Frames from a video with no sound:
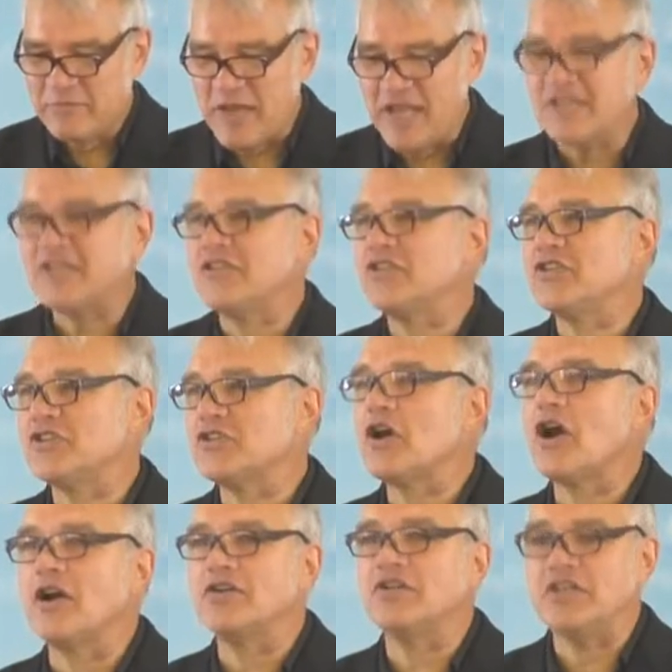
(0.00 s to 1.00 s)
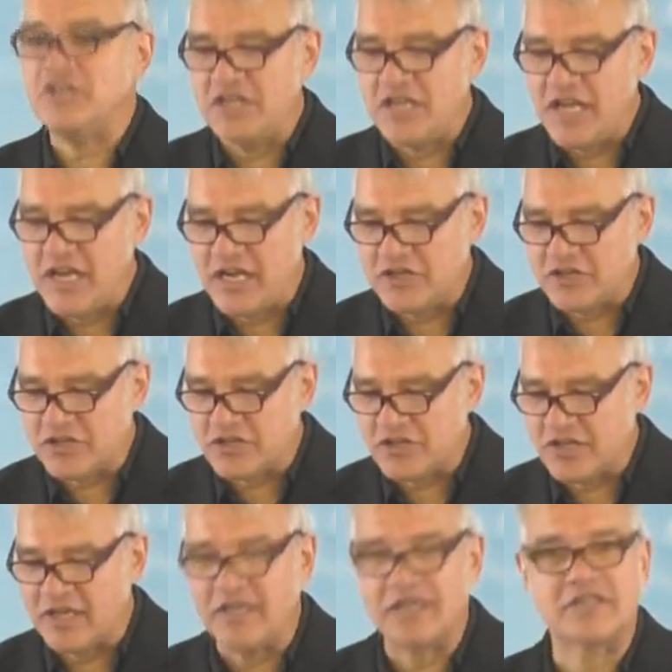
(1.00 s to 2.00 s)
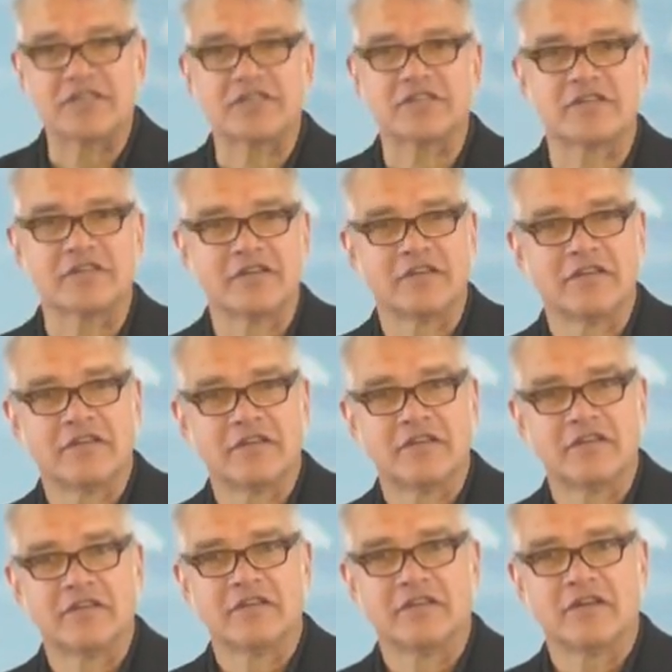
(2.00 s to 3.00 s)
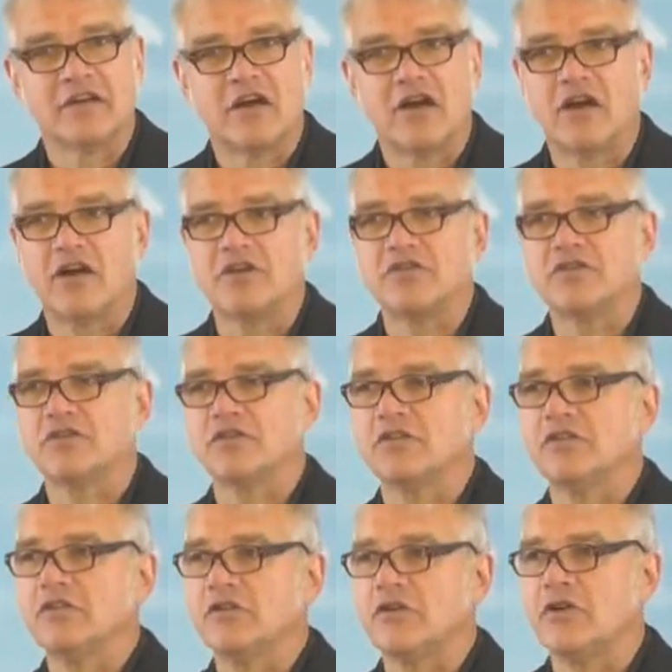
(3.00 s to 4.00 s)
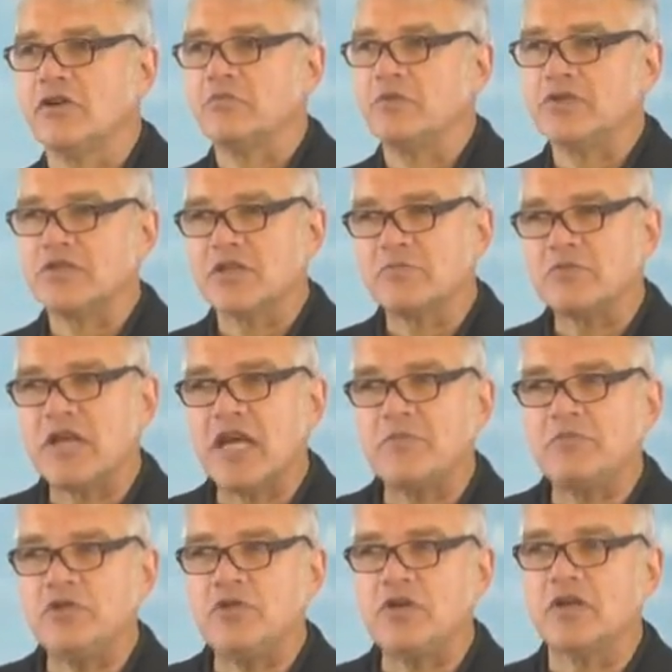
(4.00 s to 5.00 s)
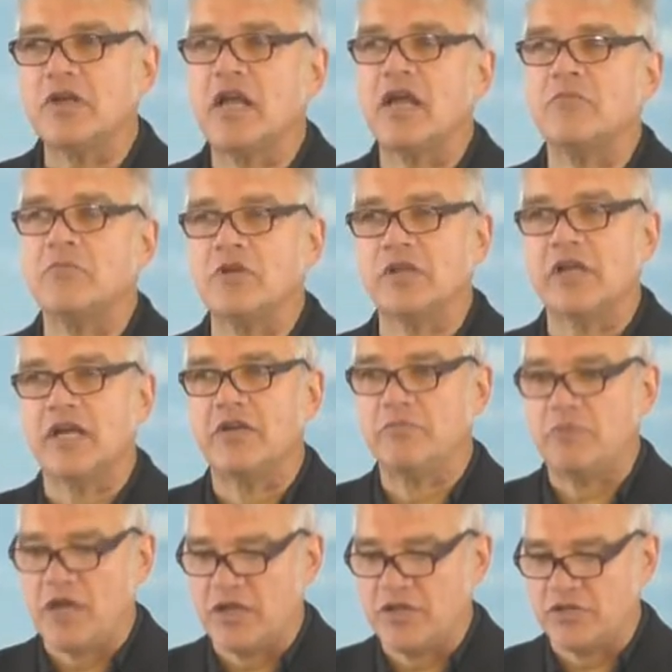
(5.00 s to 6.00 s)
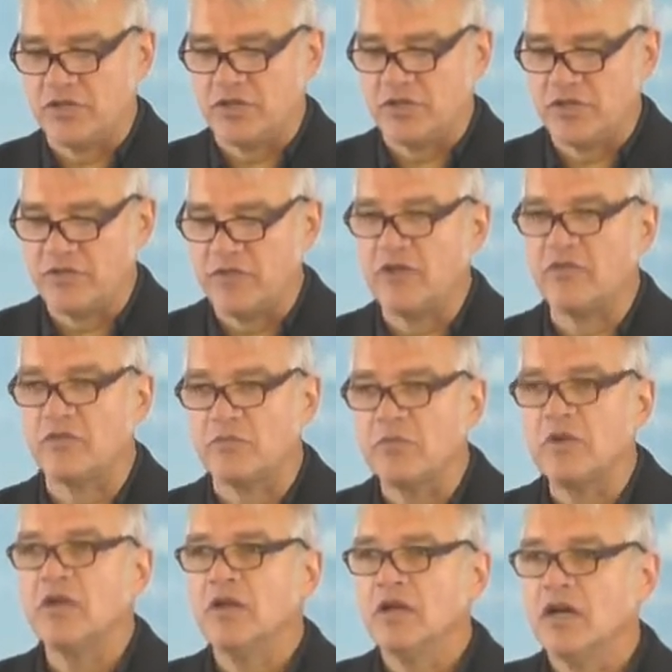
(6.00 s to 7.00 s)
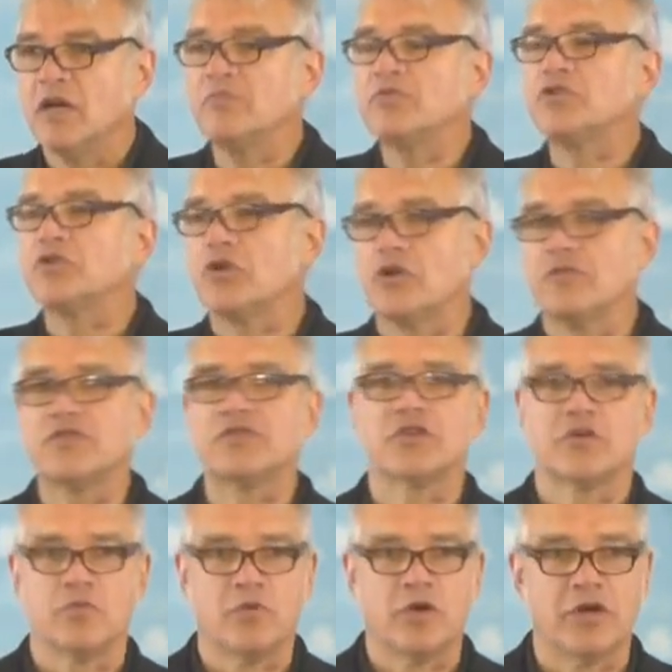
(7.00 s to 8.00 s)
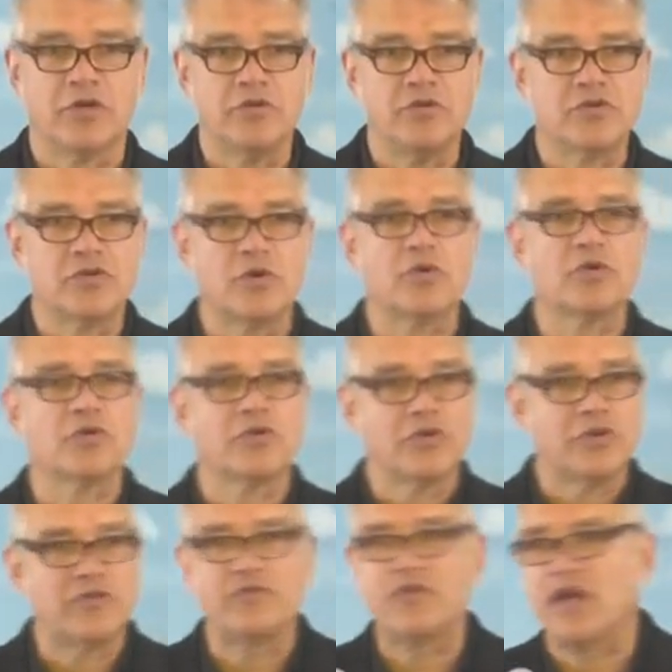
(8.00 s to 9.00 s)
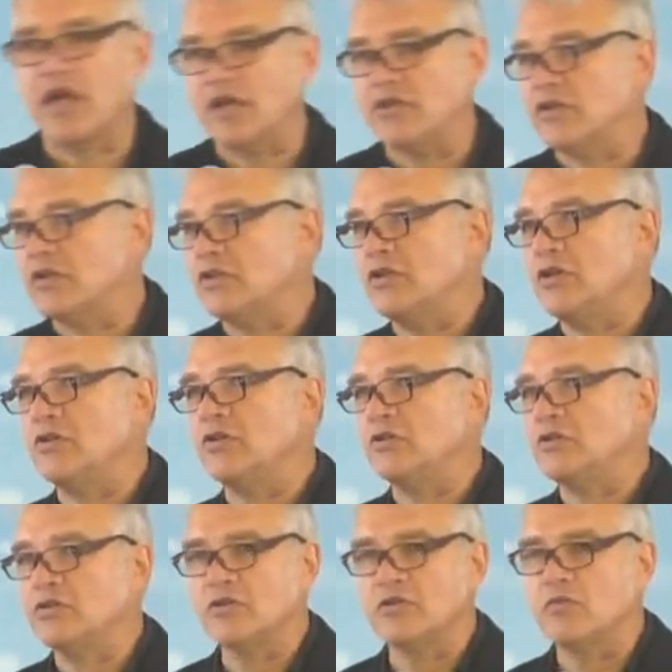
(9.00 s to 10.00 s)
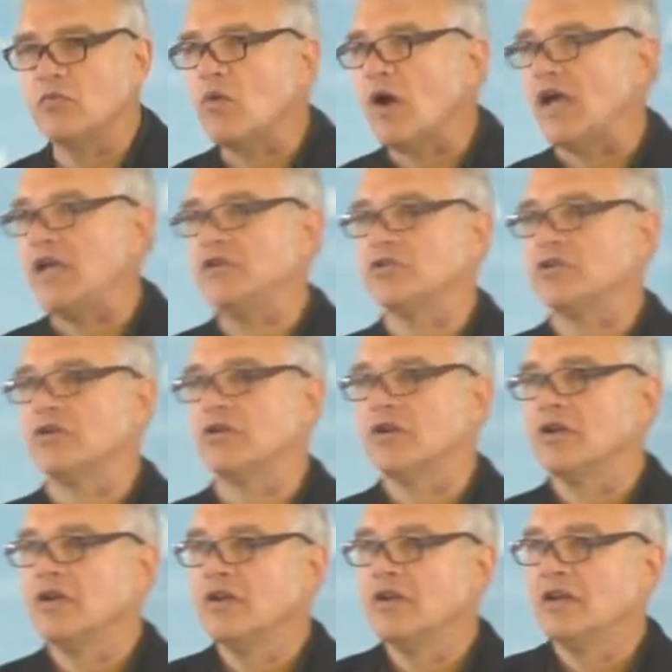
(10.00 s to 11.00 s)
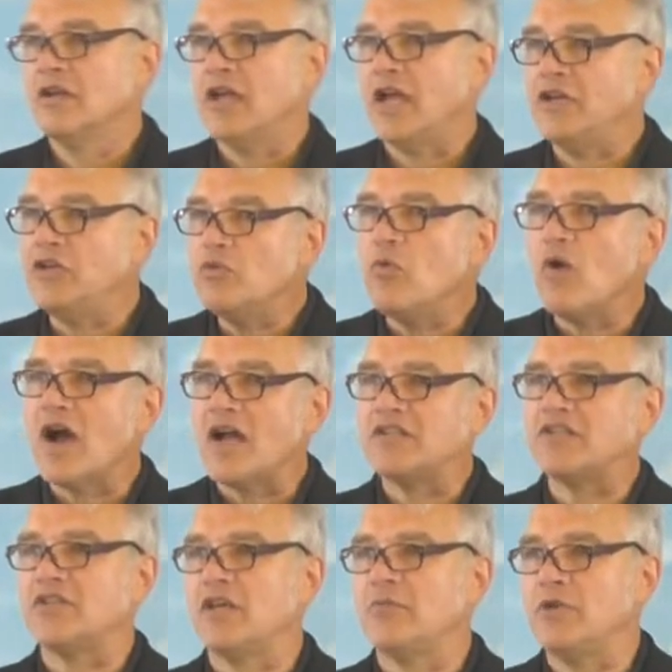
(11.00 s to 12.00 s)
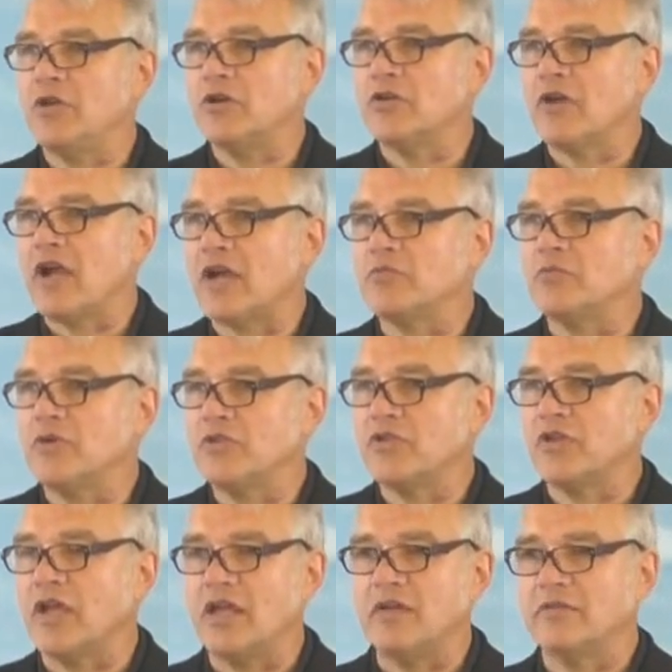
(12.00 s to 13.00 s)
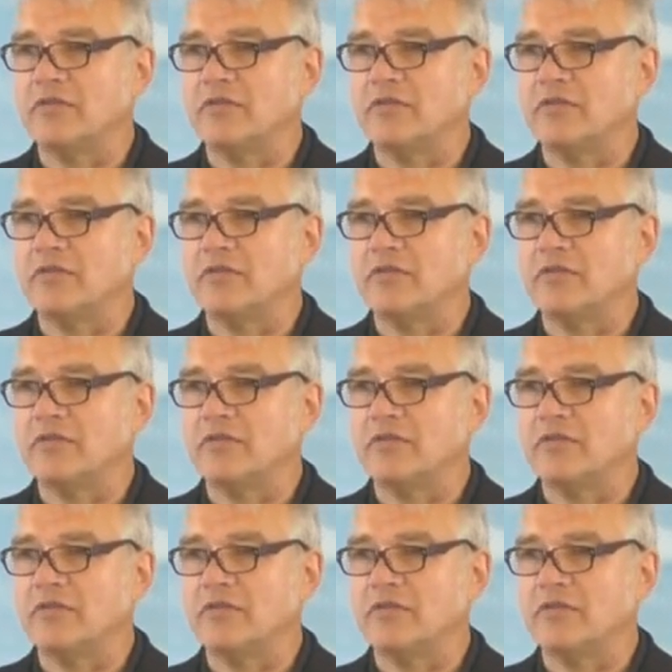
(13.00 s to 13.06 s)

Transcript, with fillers: patience is hard to teach and it's hard to learn, but sometimes you can emulate patience. Have you ever observed someone who's older in the faith than you and wiser, and you watch them interact with